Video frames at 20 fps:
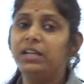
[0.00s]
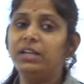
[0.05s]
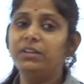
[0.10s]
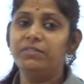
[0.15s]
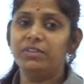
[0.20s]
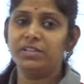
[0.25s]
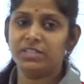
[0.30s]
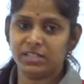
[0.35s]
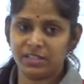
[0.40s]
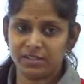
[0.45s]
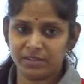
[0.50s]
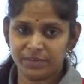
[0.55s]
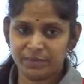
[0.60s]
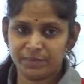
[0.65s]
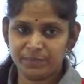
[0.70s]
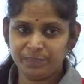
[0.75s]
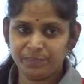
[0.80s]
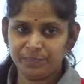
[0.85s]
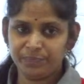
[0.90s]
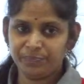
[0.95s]
division,
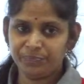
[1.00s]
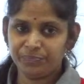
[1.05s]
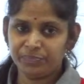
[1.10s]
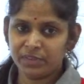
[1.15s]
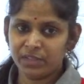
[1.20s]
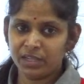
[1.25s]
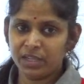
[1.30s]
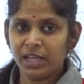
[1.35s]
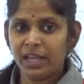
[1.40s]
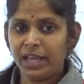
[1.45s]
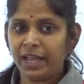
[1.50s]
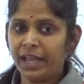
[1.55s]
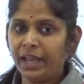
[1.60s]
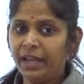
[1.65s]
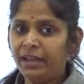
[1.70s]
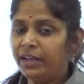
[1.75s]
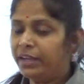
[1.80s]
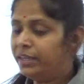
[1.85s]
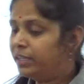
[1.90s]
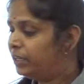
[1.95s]

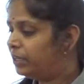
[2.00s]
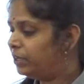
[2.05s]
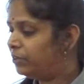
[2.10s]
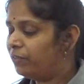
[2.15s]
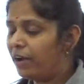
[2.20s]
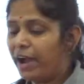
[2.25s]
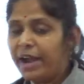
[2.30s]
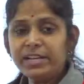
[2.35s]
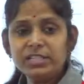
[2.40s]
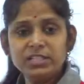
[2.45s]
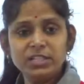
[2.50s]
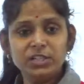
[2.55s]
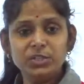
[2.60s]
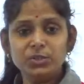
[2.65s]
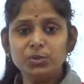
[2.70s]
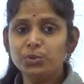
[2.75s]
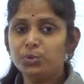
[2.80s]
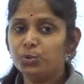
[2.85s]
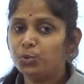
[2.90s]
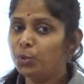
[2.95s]
and it divides
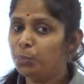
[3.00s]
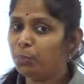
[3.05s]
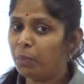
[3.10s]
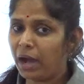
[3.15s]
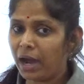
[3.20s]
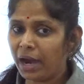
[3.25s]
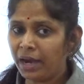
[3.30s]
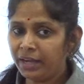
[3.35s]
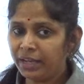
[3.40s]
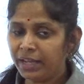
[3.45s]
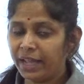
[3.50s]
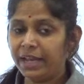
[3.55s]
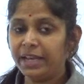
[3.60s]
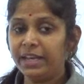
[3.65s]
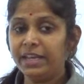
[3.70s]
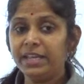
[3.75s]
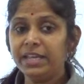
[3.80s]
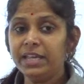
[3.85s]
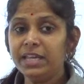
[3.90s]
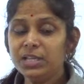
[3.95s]
into two parts,
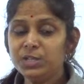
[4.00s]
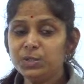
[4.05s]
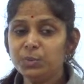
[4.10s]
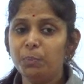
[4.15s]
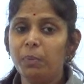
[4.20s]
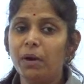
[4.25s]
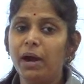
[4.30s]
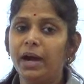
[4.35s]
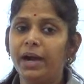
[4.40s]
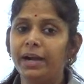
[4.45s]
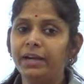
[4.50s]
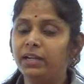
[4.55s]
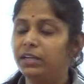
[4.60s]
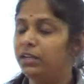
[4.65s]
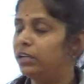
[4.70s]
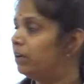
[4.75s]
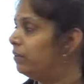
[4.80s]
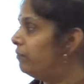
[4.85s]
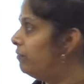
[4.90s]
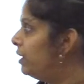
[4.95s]
and each part
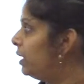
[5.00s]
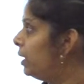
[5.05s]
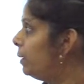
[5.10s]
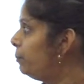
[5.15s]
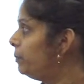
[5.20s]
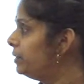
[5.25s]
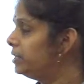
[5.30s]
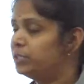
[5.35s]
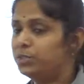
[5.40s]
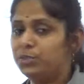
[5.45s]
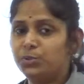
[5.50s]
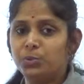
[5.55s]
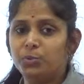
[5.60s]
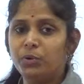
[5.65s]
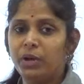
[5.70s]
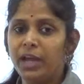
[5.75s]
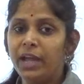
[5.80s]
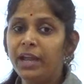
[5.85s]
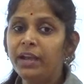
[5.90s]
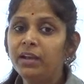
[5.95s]
develop into
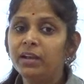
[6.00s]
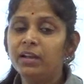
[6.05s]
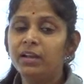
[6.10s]
a